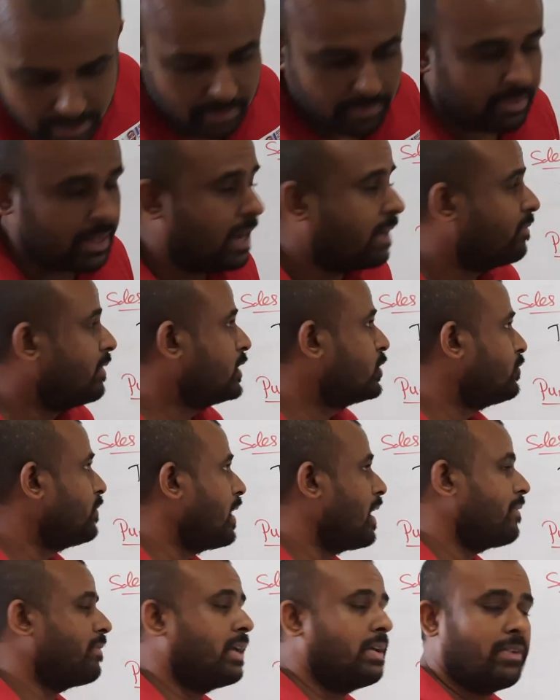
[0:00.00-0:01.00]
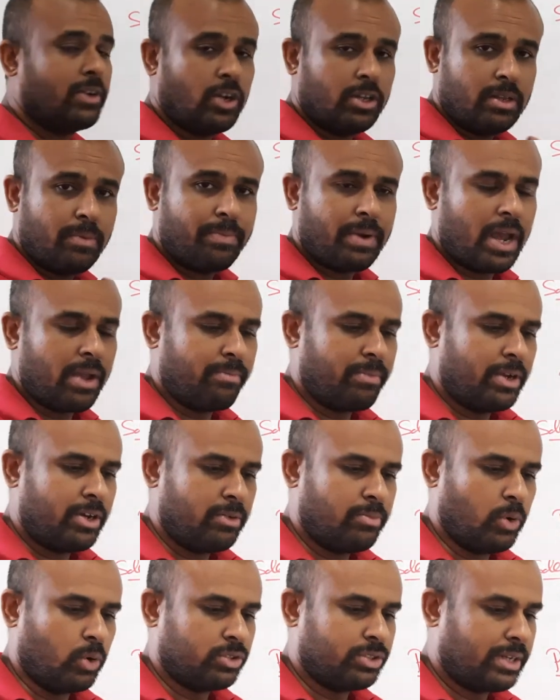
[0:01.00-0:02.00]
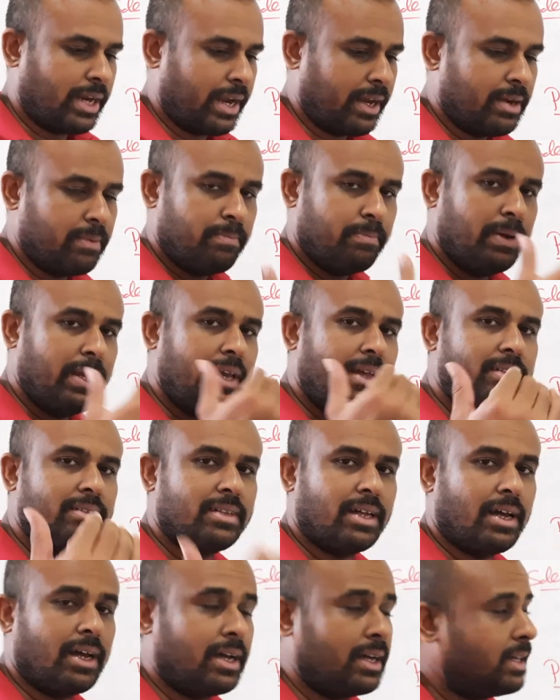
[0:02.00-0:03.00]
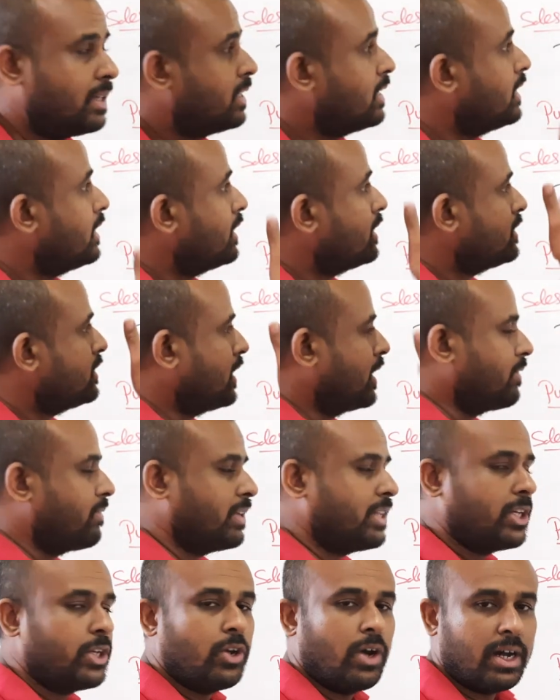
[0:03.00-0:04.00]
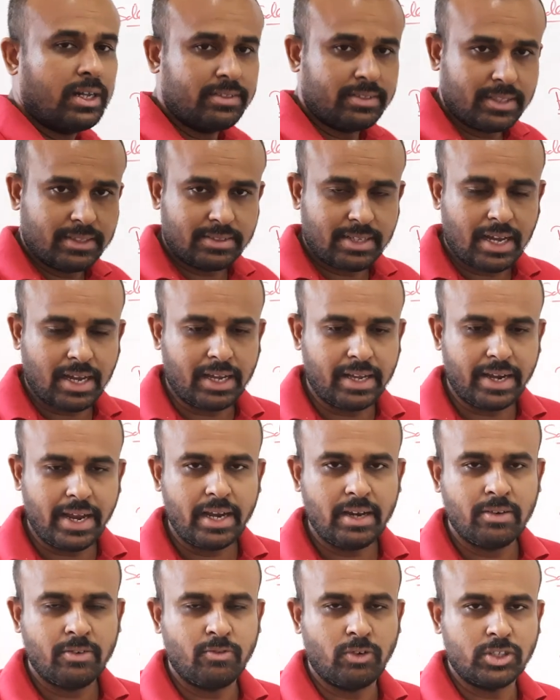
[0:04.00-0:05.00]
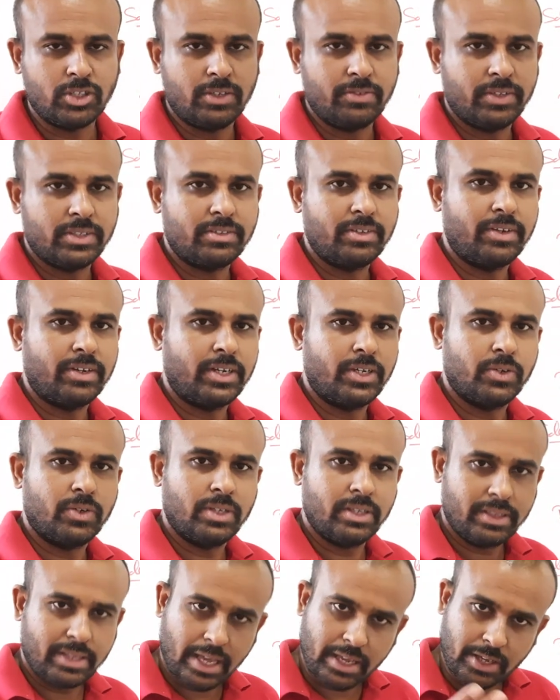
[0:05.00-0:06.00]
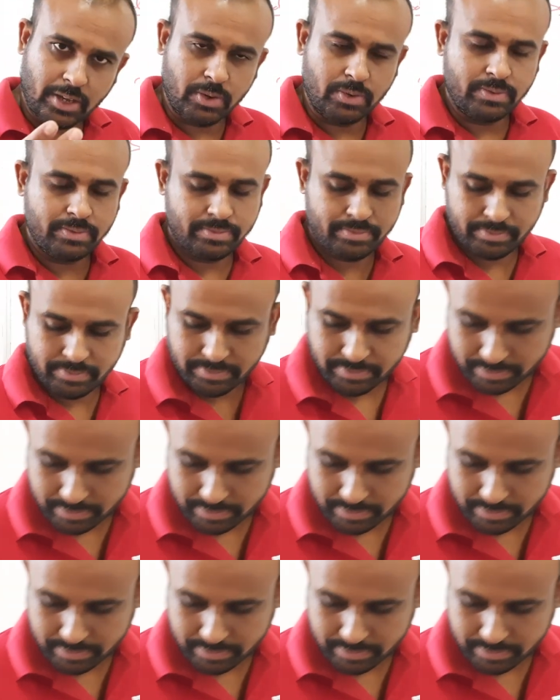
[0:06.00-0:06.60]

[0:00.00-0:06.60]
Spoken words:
that which we have given on the prime mentor books, right? Please check whether your answers are correct watching this video. Thank you.